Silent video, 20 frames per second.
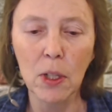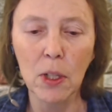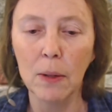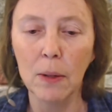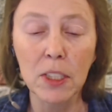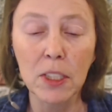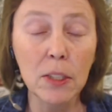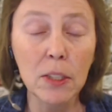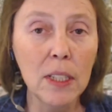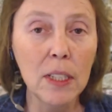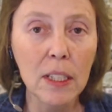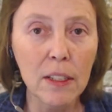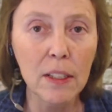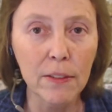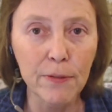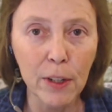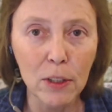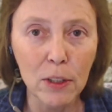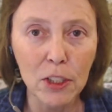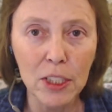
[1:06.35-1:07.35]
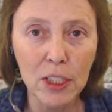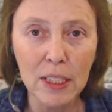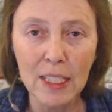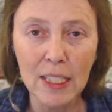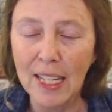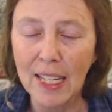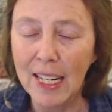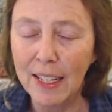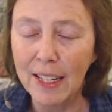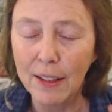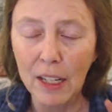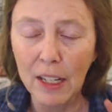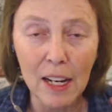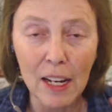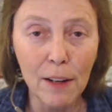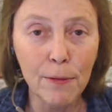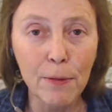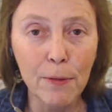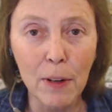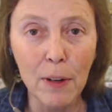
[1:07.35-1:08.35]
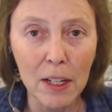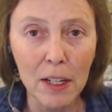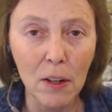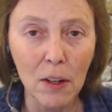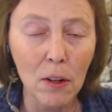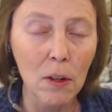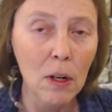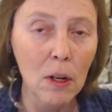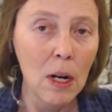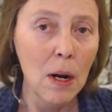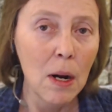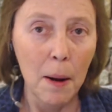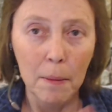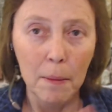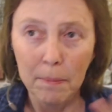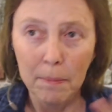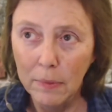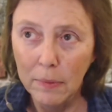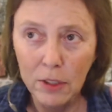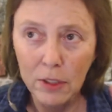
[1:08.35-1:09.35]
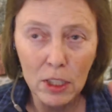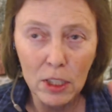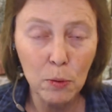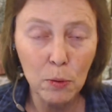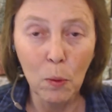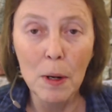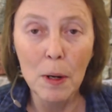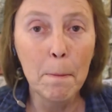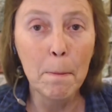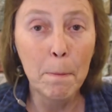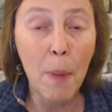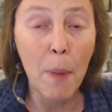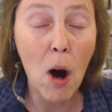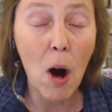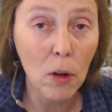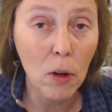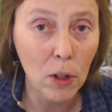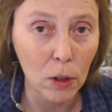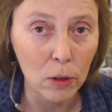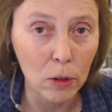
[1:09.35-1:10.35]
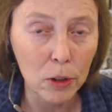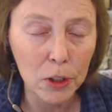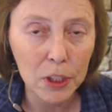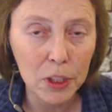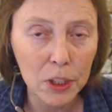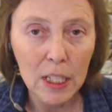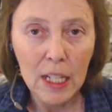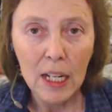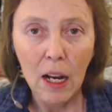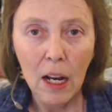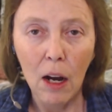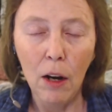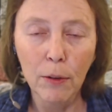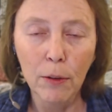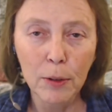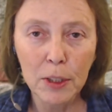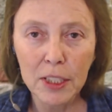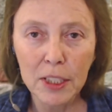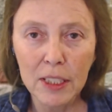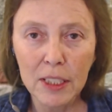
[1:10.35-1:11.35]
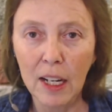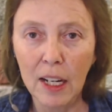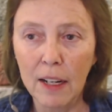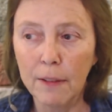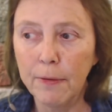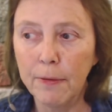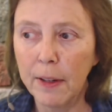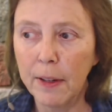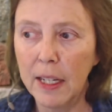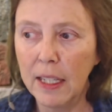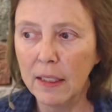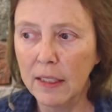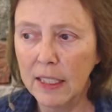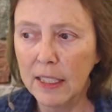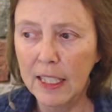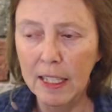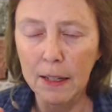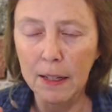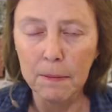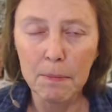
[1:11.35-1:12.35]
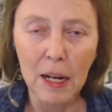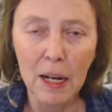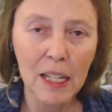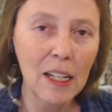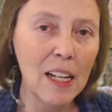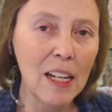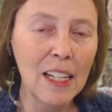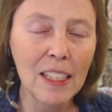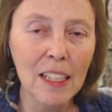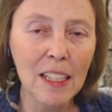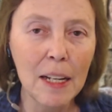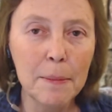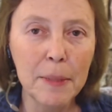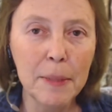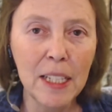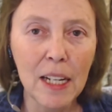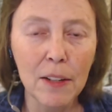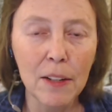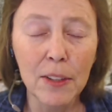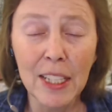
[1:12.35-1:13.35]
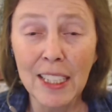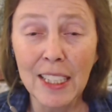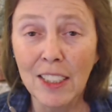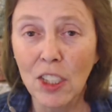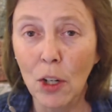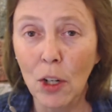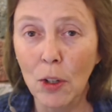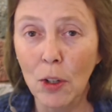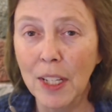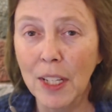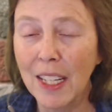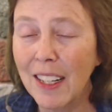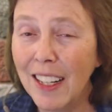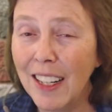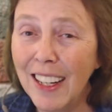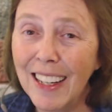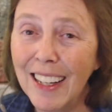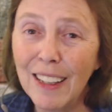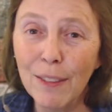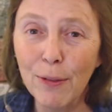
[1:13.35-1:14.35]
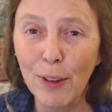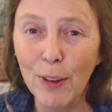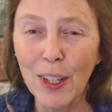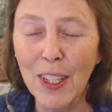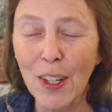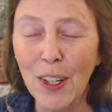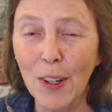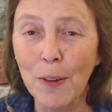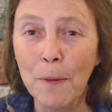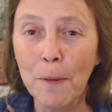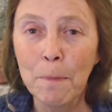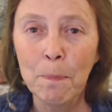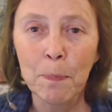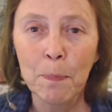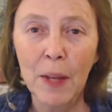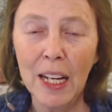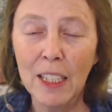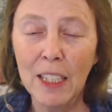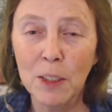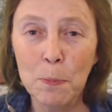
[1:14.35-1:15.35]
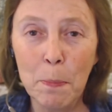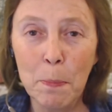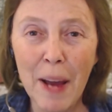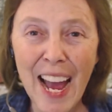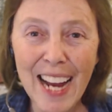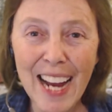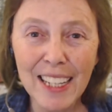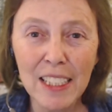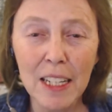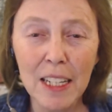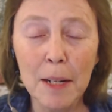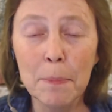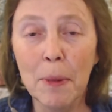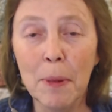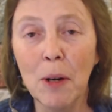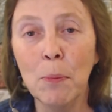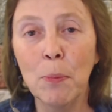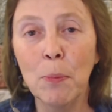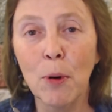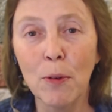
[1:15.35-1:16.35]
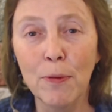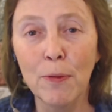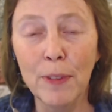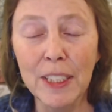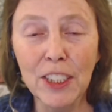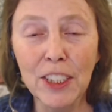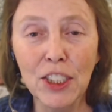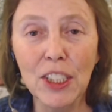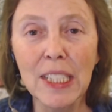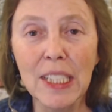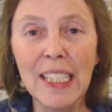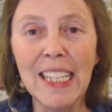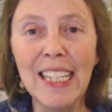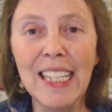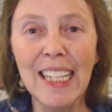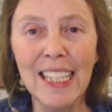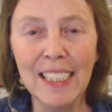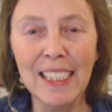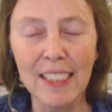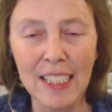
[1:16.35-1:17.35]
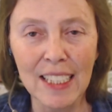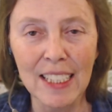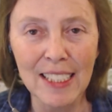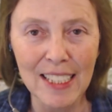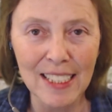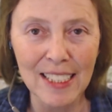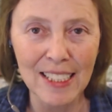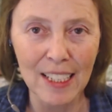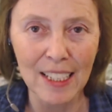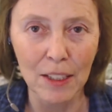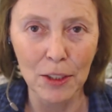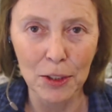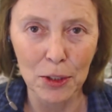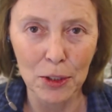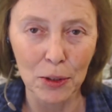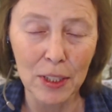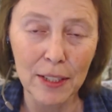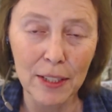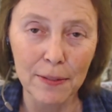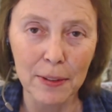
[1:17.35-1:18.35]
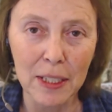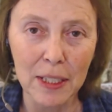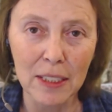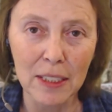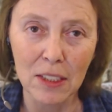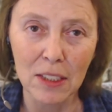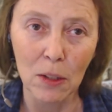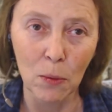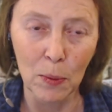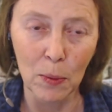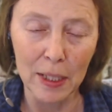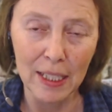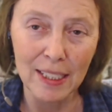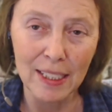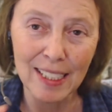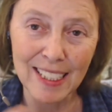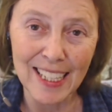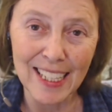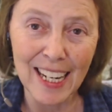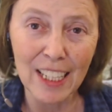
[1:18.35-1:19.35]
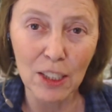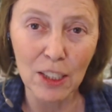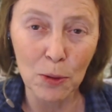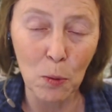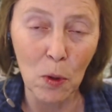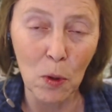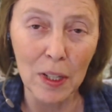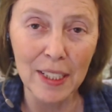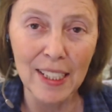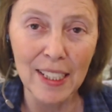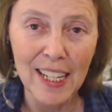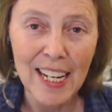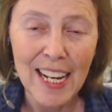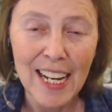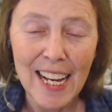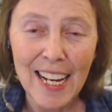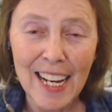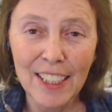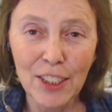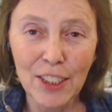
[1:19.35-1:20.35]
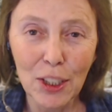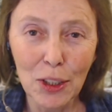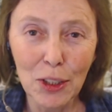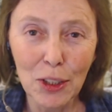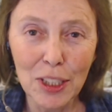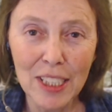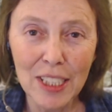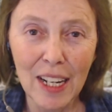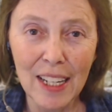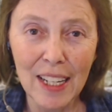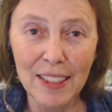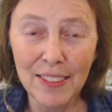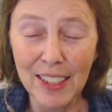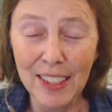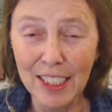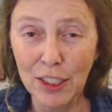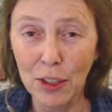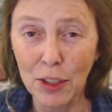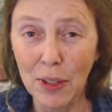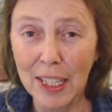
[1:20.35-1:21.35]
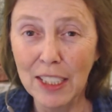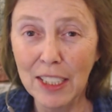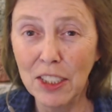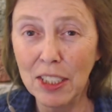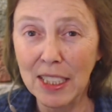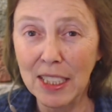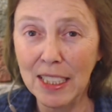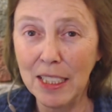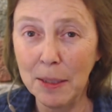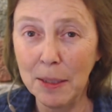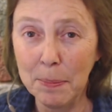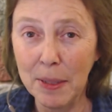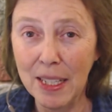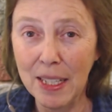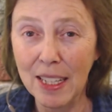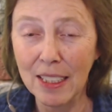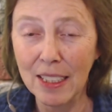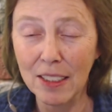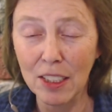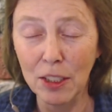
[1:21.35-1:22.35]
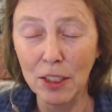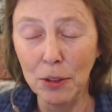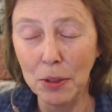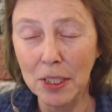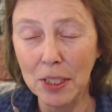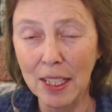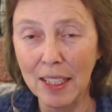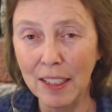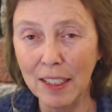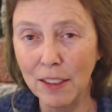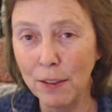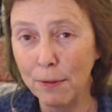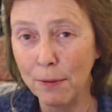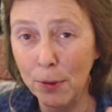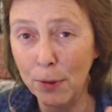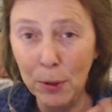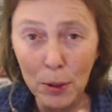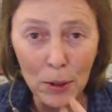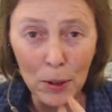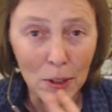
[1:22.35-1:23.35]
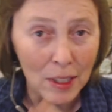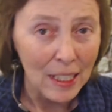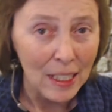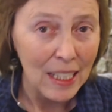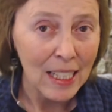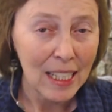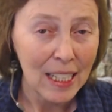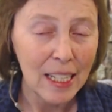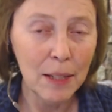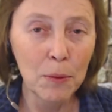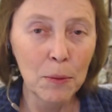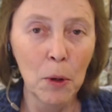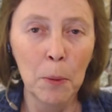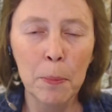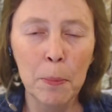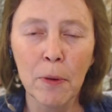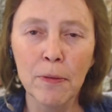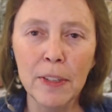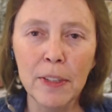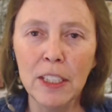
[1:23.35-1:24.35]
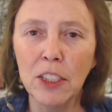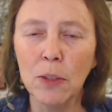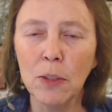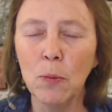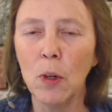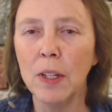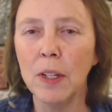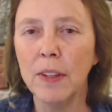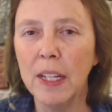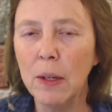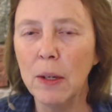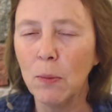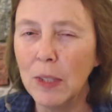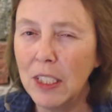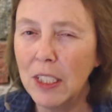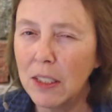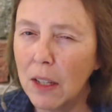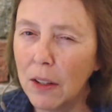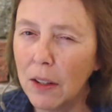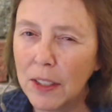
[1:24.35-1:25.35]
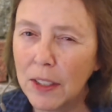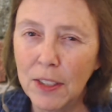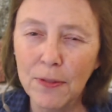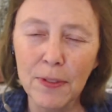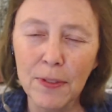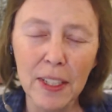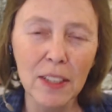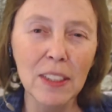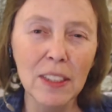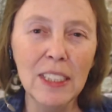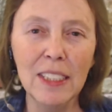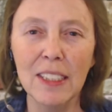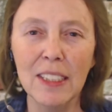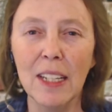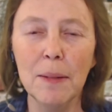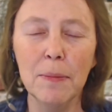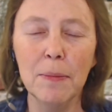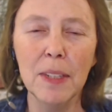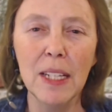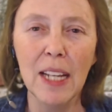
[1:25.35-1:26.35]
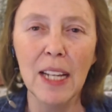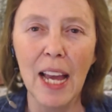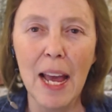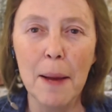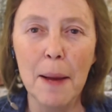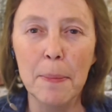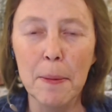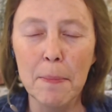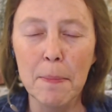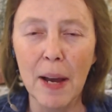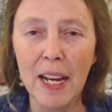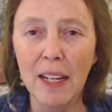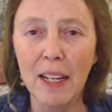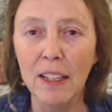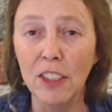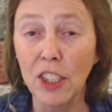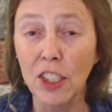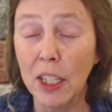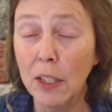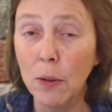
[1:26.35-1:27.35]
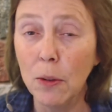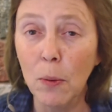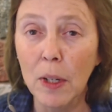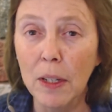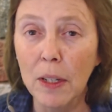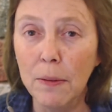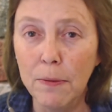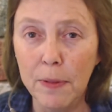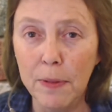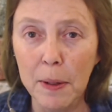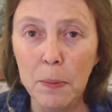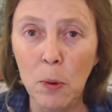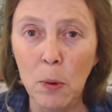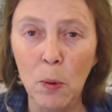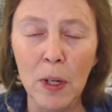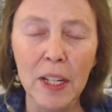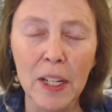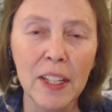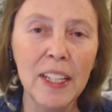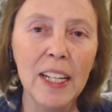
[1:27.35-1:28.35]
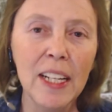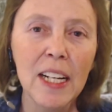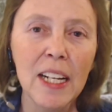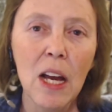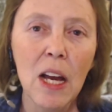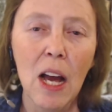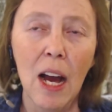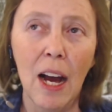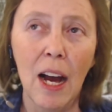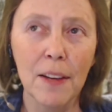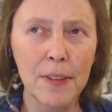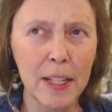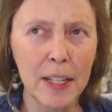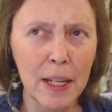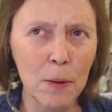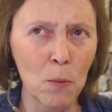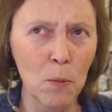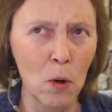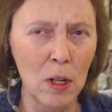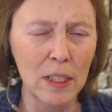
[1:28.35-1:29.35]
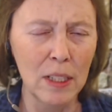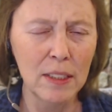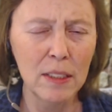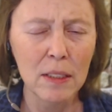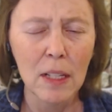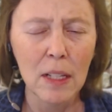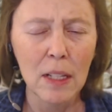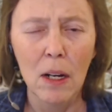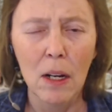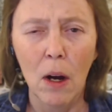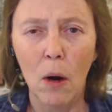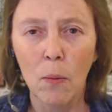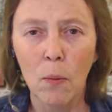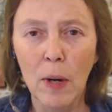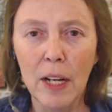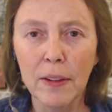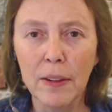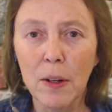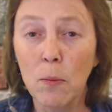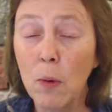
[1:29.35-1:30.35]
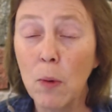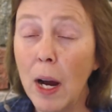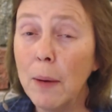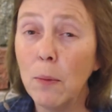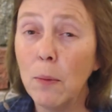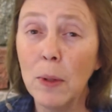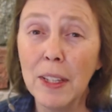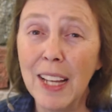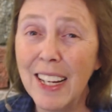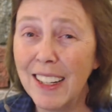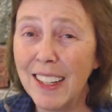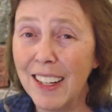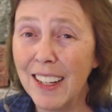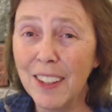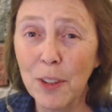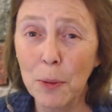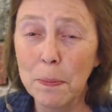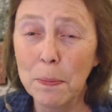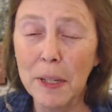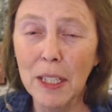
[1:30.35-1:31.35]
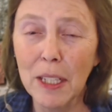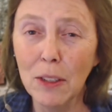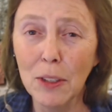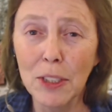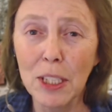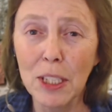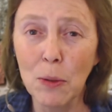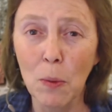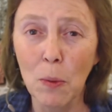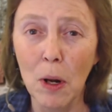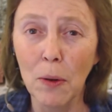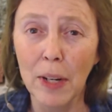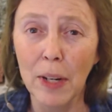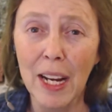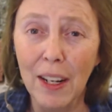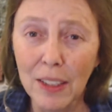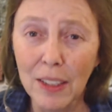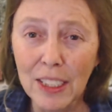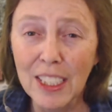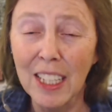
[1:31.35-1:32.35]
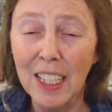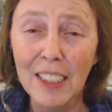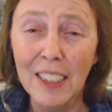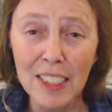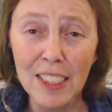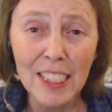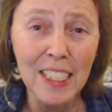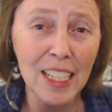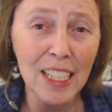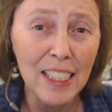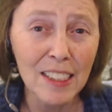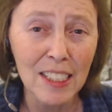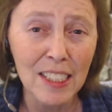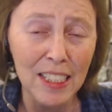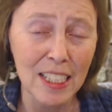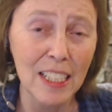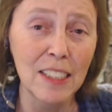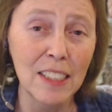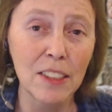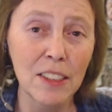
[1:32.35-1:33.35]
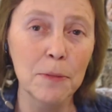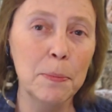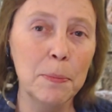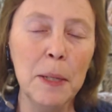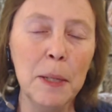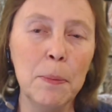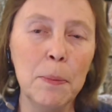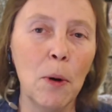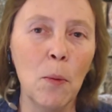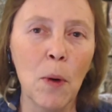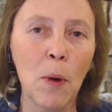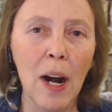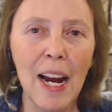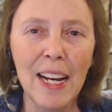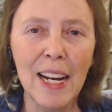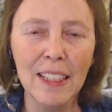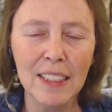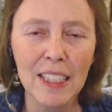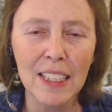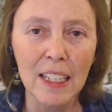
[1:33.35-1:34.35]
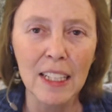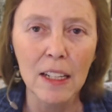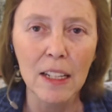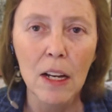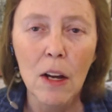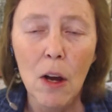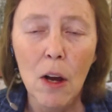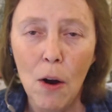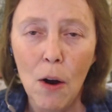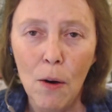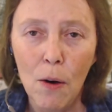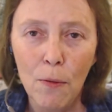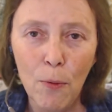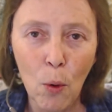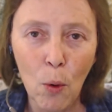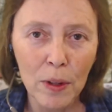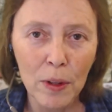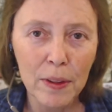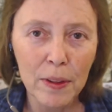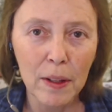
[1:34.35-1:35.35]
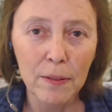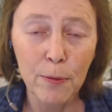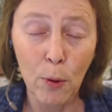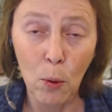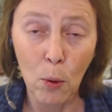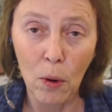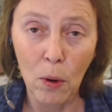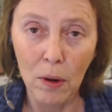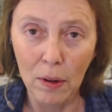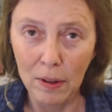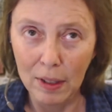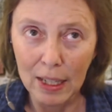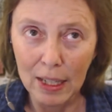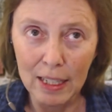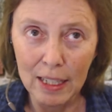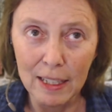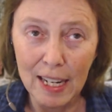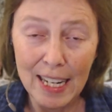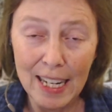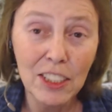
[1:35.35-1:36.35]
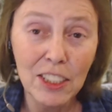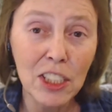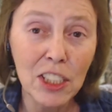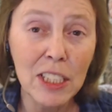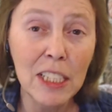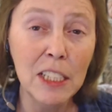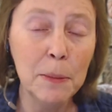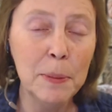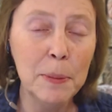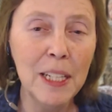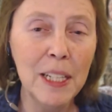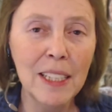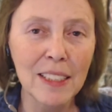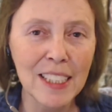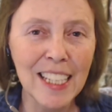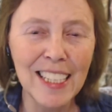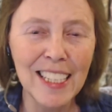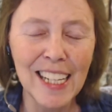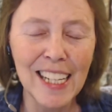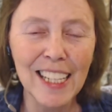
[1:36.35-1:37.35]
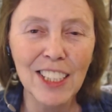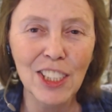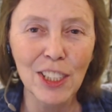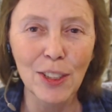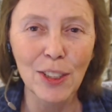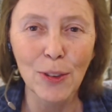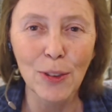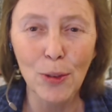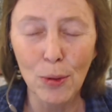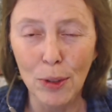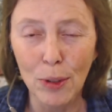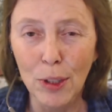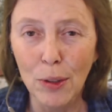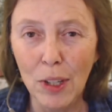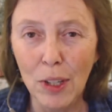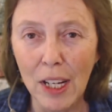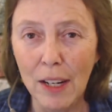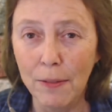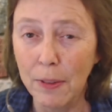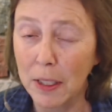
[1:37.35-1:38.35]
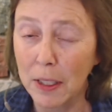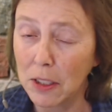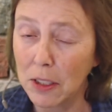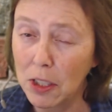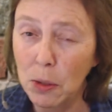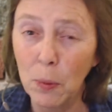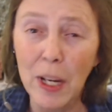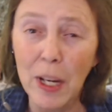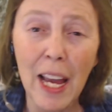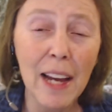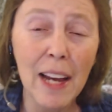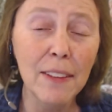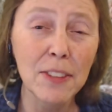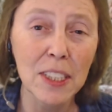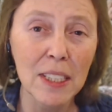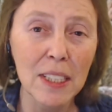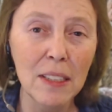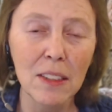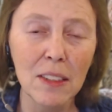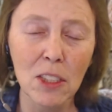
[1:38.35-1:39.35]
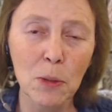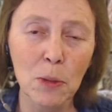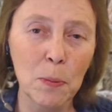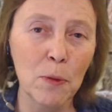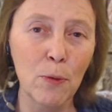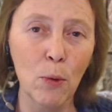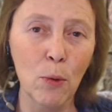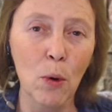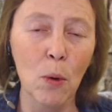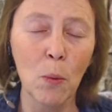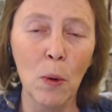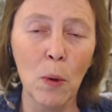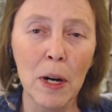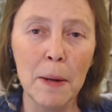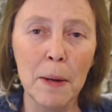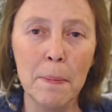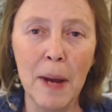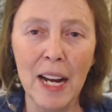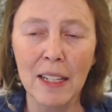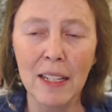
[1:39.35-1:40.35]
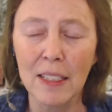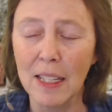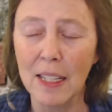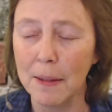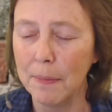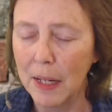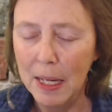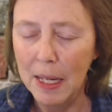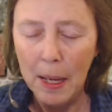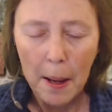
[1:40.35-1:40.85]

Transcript: So I was doing a conversion today. Cloudflare just went bonkers over stuff. And my client let me know that he's heard that Cloudflare is backed up on provisioning its SSL certificate. So when it detects one at your site and at your HTTPS and you set it to full, it will provision one then. We saw this very same thing happen back in January and February. I think it was around there, right when that other penalty rolled out, and tons of people were asking for HTTPS connection through Cloudflare. So we have seen this before where it backed up.